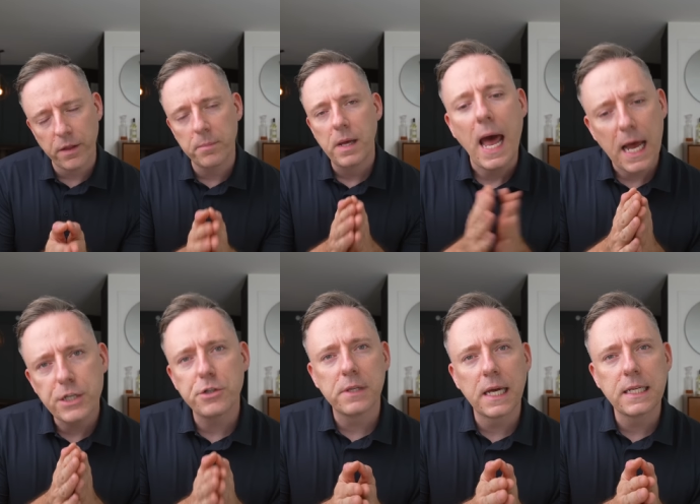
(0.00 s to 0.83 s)
them. And I
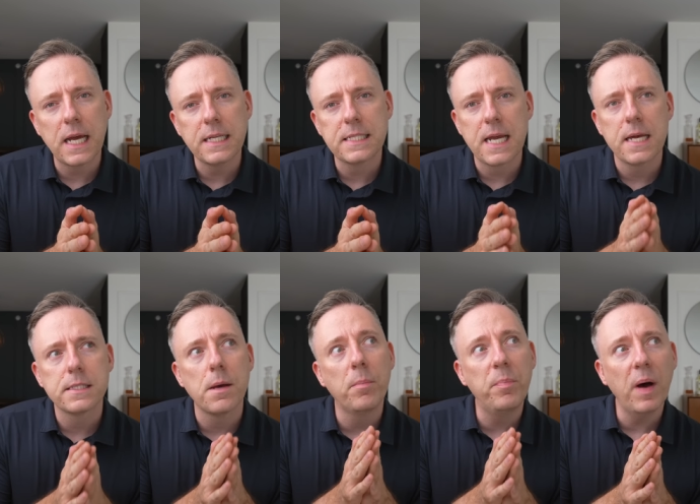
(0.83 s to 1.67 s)
do like
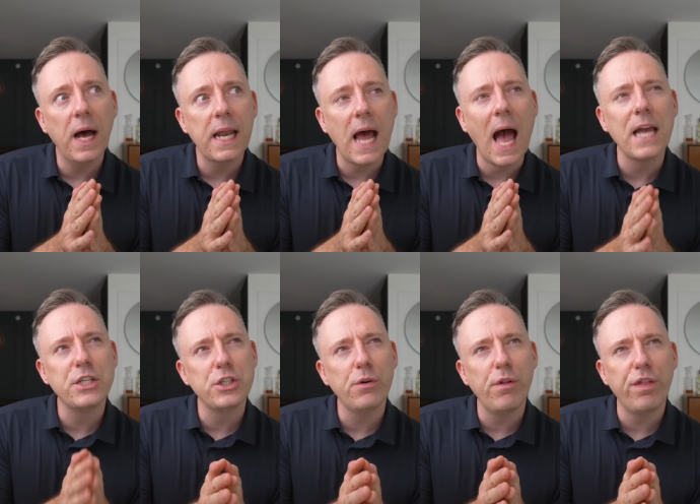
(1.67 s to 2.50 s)
nightstands, but I
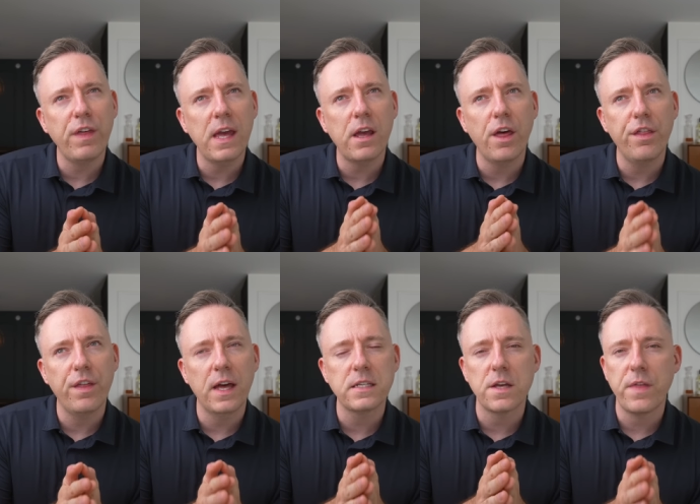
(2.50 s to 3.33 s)
do think
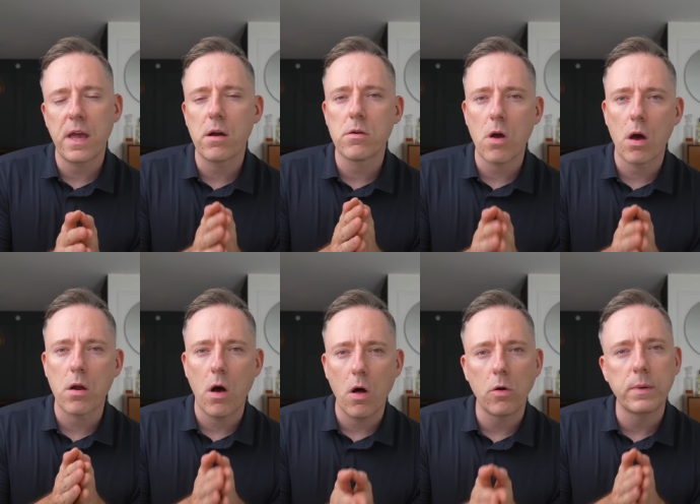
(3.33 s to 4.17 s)
that they are
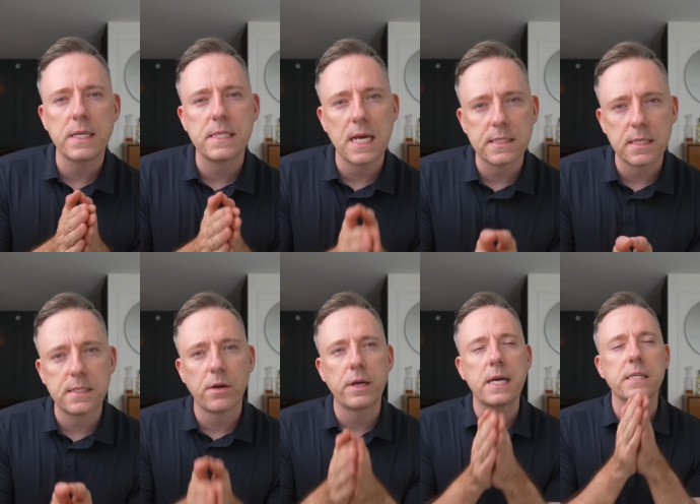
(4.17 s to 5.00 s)
not always
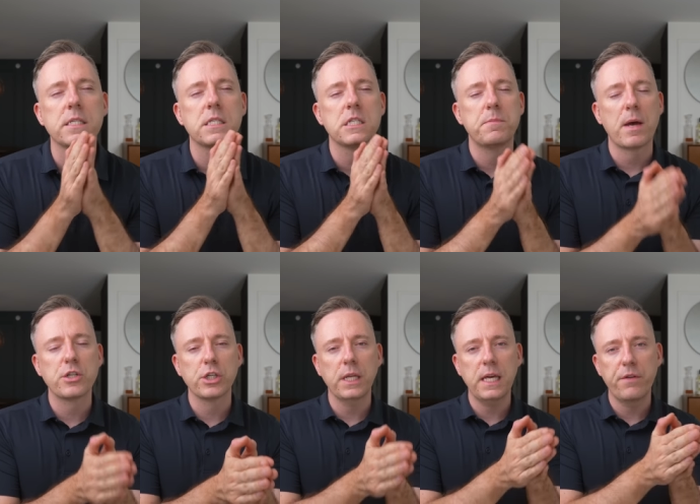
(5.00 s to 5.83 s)
necessary,
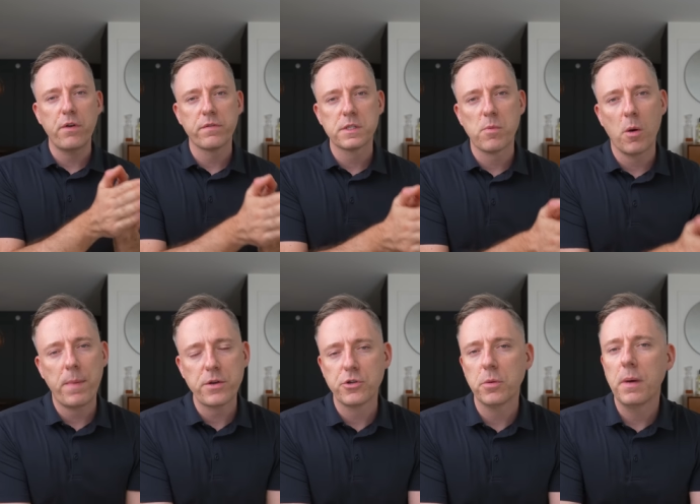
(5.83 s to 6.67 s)
especially if you have a small
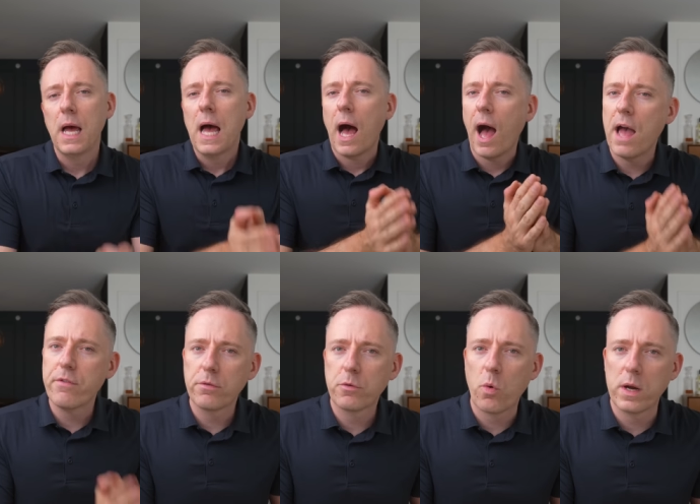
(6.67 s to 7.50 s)
bedroom. I have
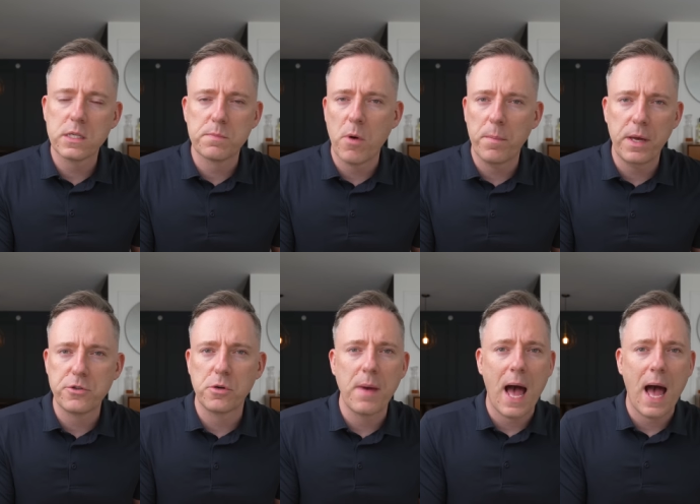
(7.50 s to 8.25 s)
a, quite a small bedroom.